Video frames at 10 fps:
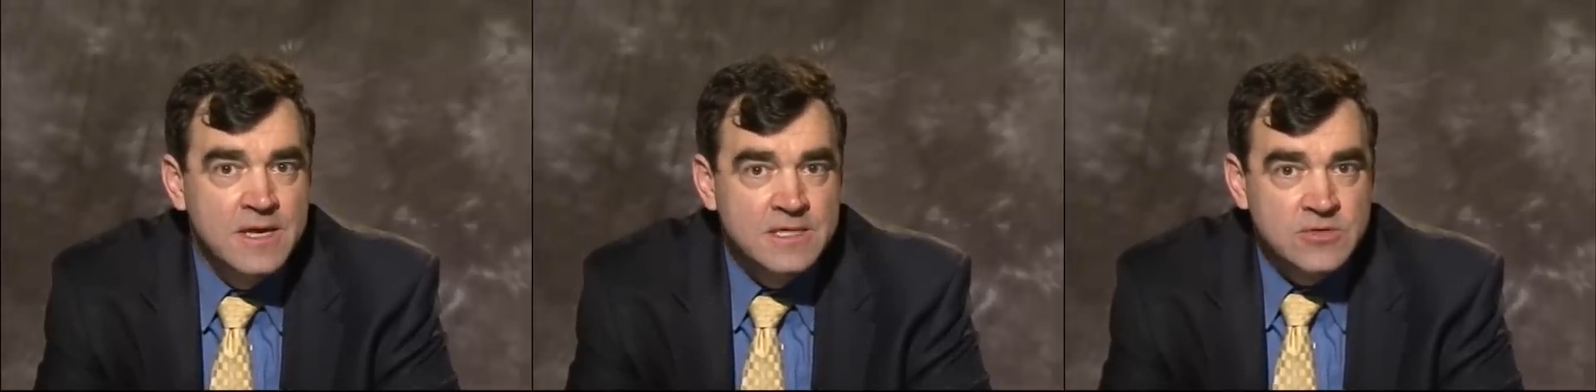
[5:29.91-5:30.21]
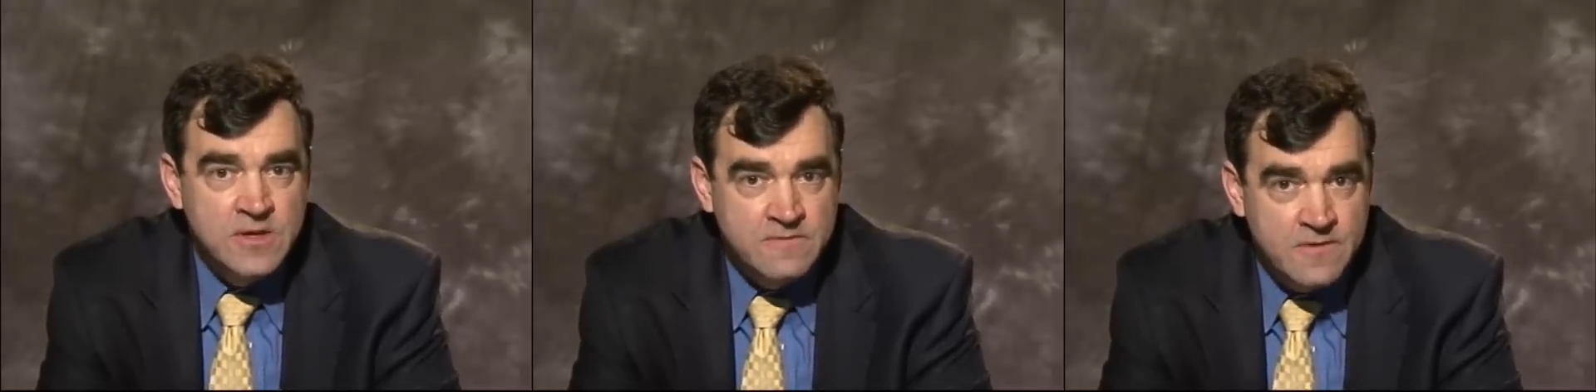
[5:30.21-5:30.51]
So
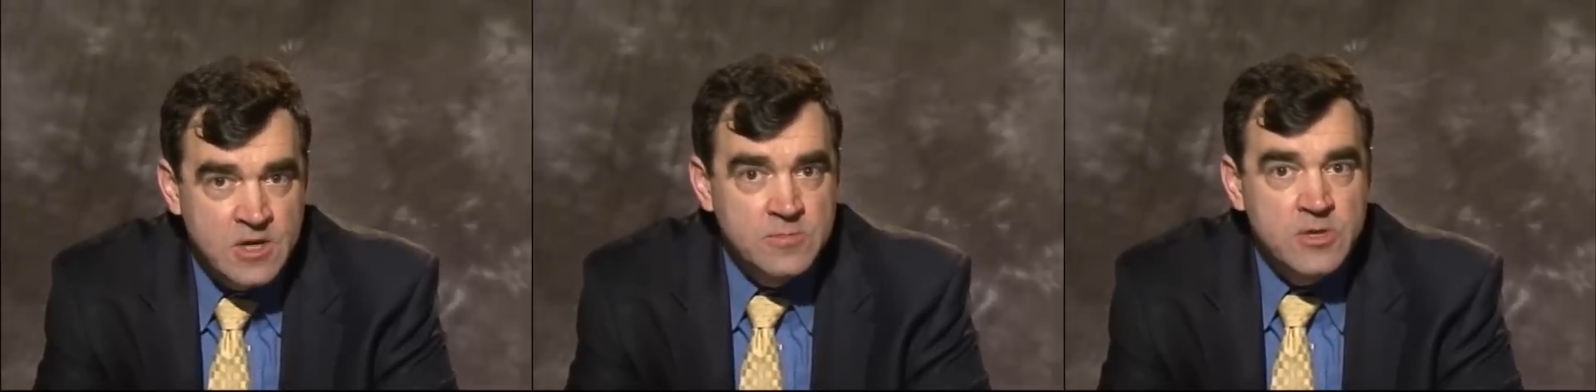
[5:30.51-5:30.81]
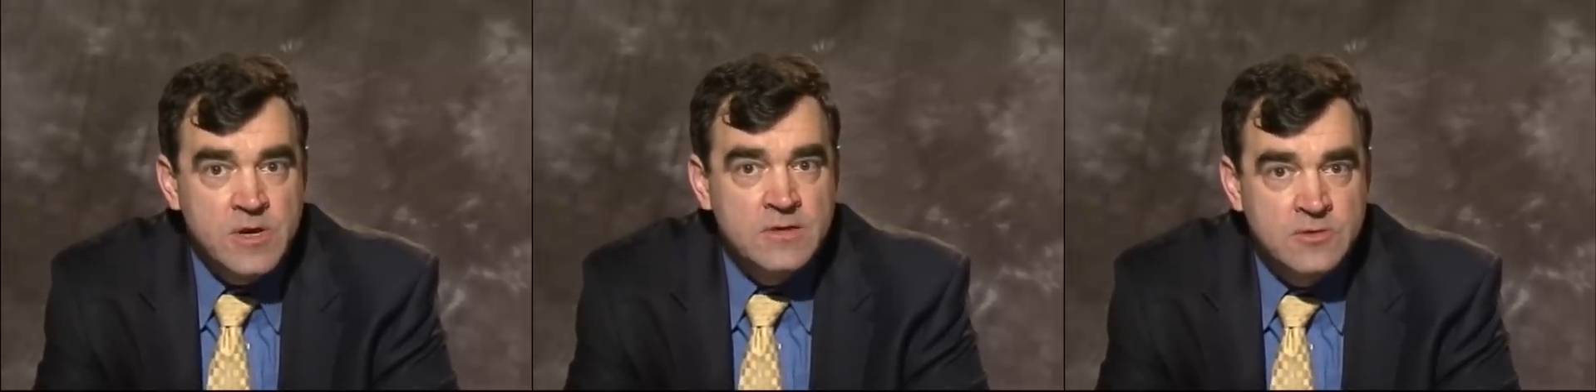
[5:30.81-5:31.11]
the environment
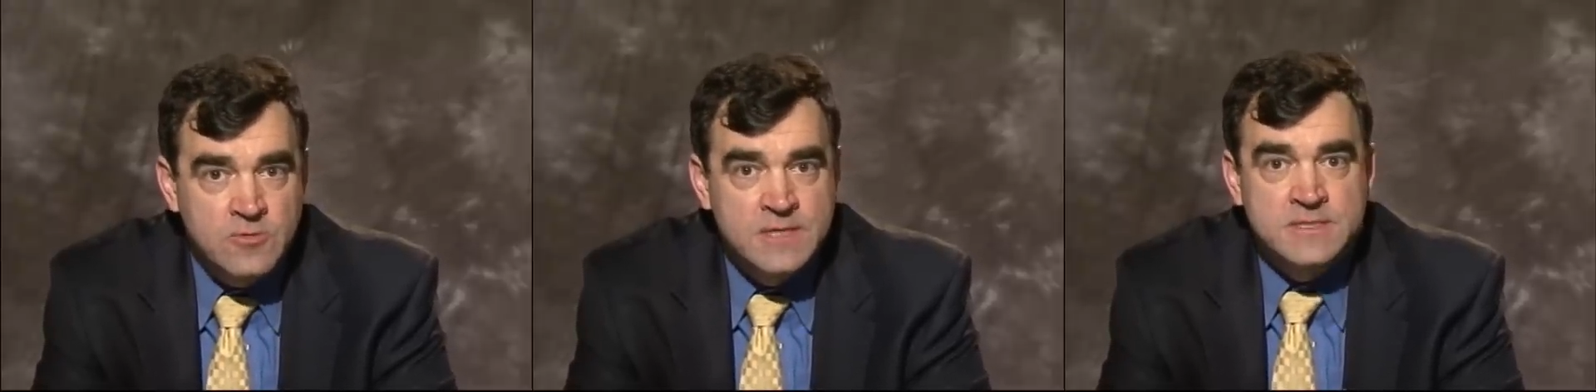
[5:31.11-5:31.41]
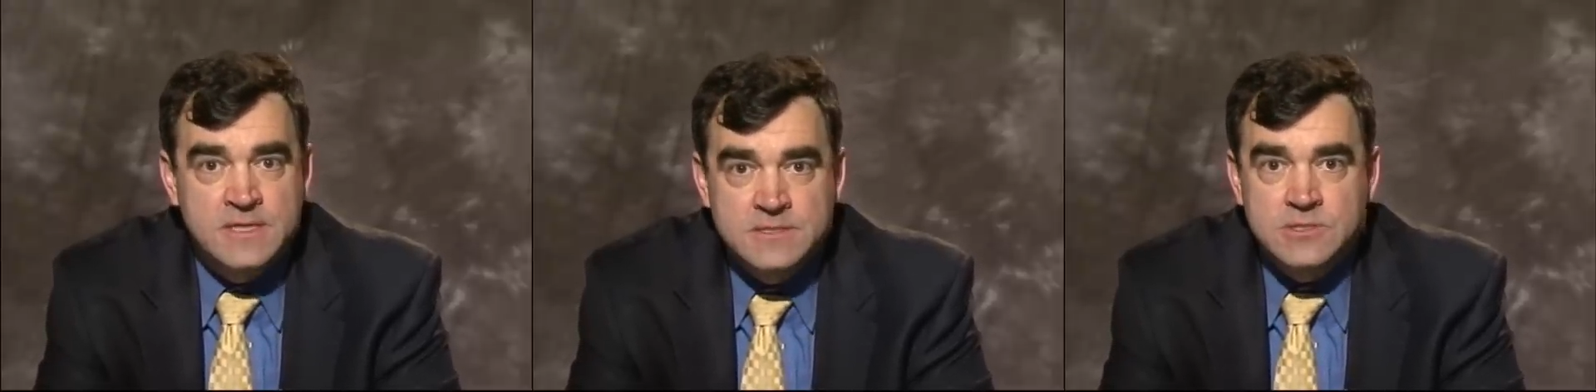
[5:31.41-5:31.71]
around the
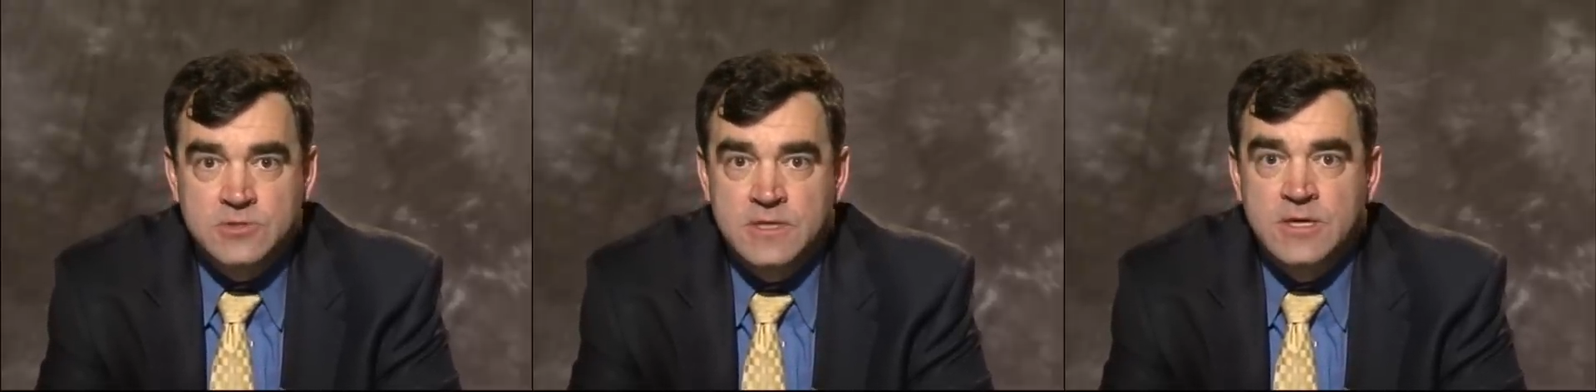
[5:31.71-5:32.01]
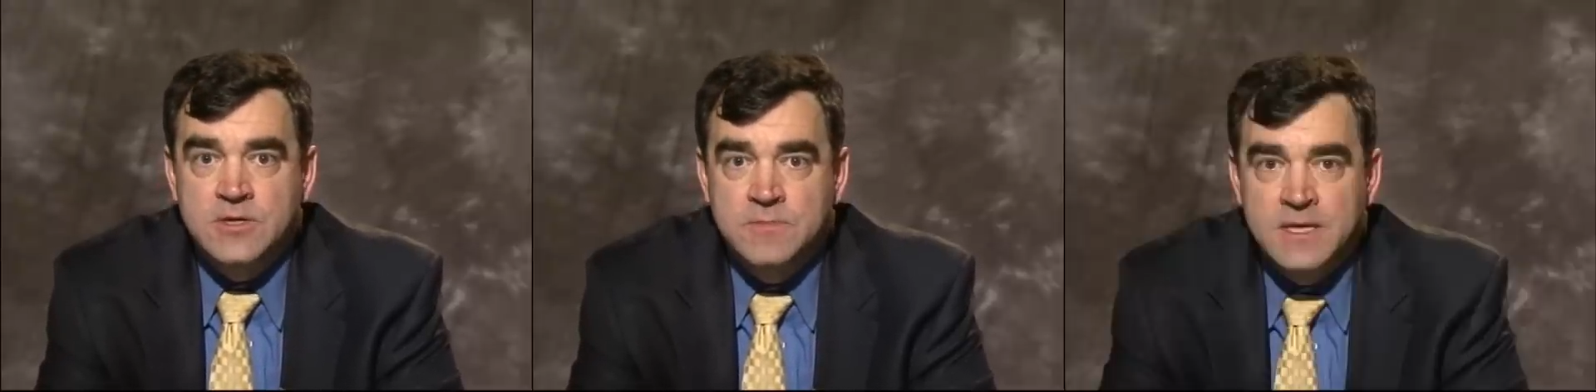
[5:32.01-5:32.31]
resident certainly
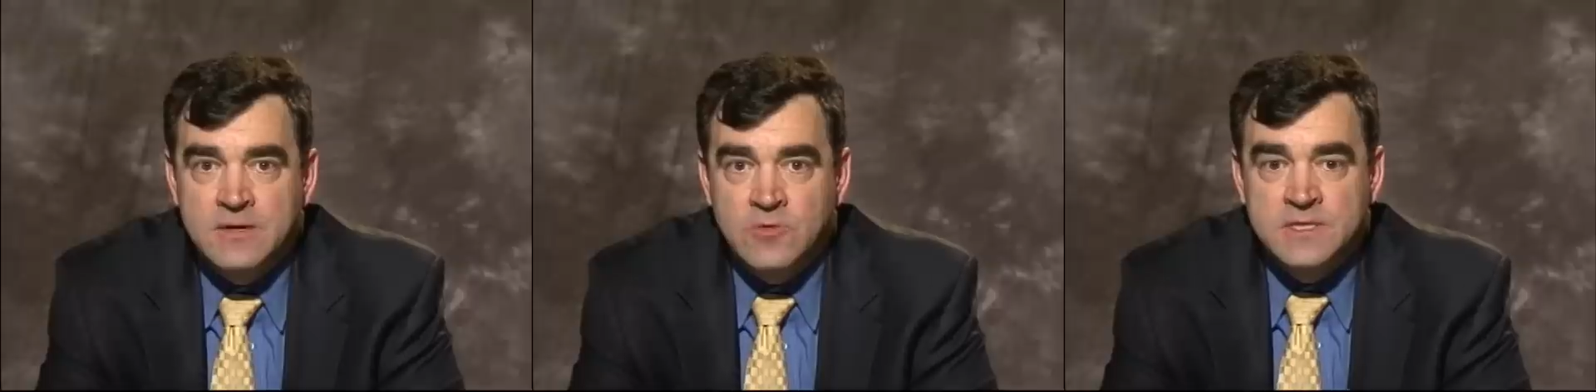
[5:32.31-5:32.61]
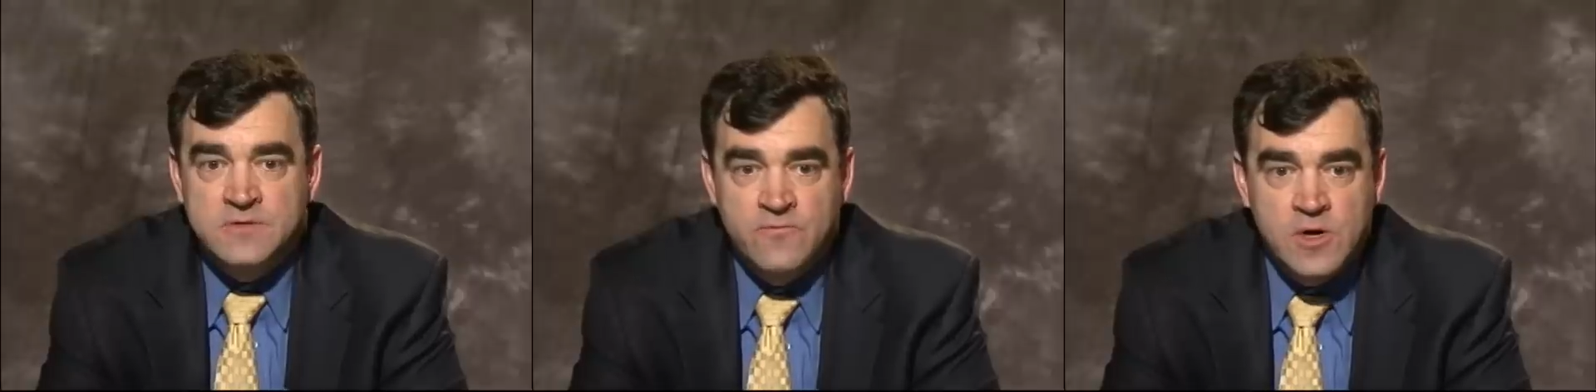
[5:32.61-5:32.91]
could be a
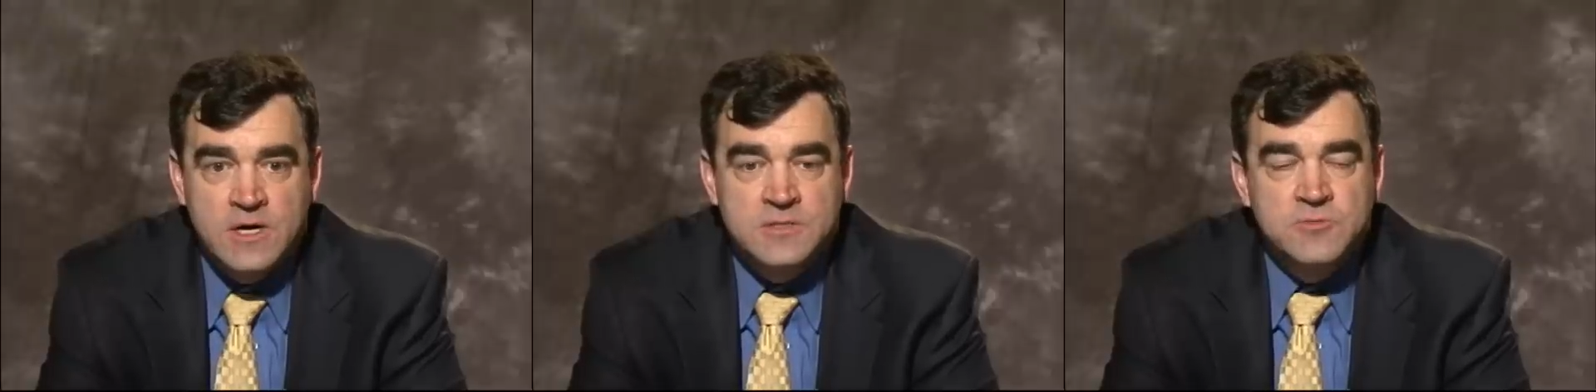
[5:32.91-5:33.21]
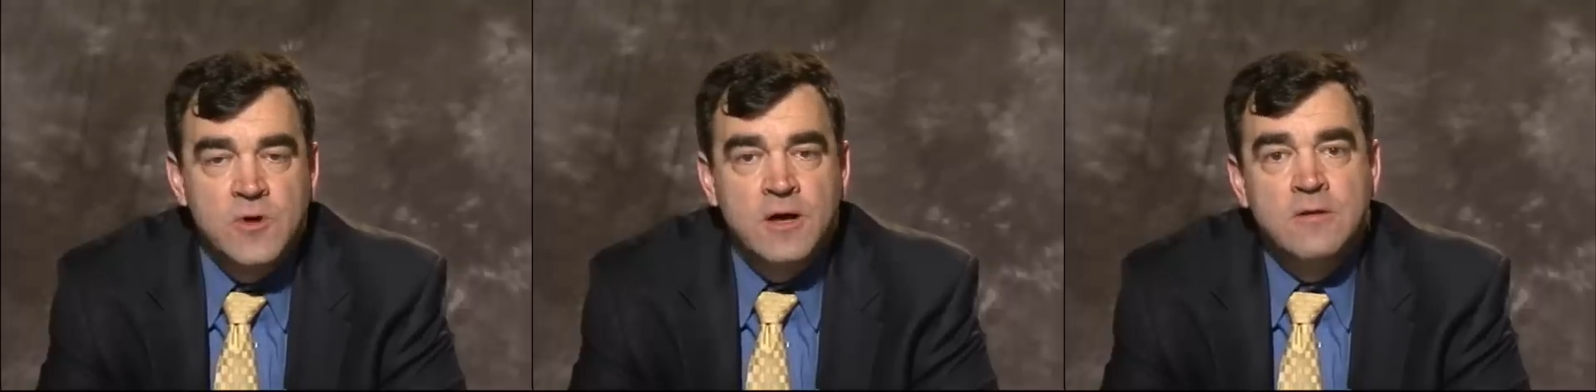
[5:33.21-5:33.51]
reservoir as
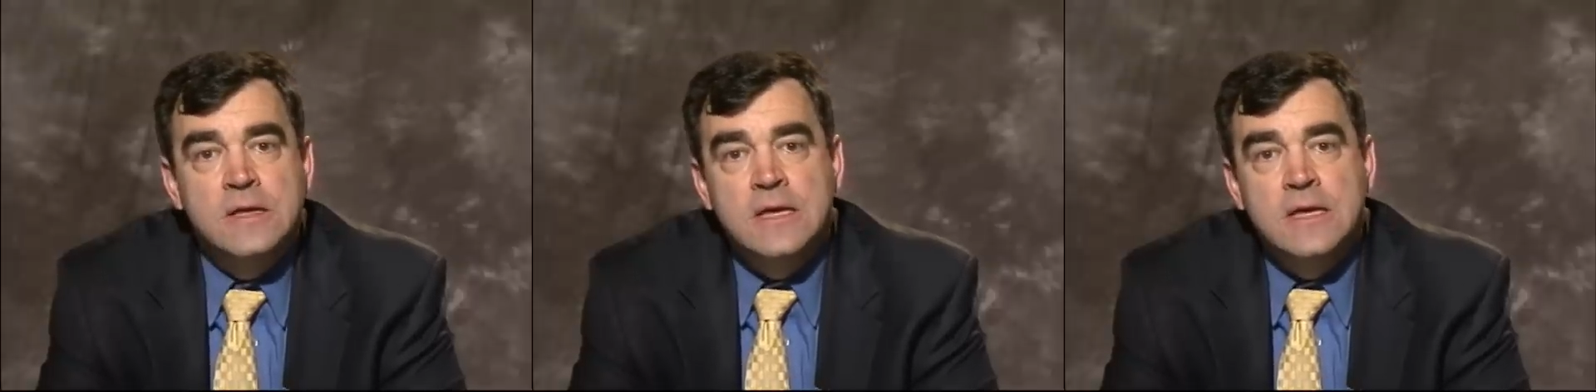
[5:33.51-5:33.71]
well.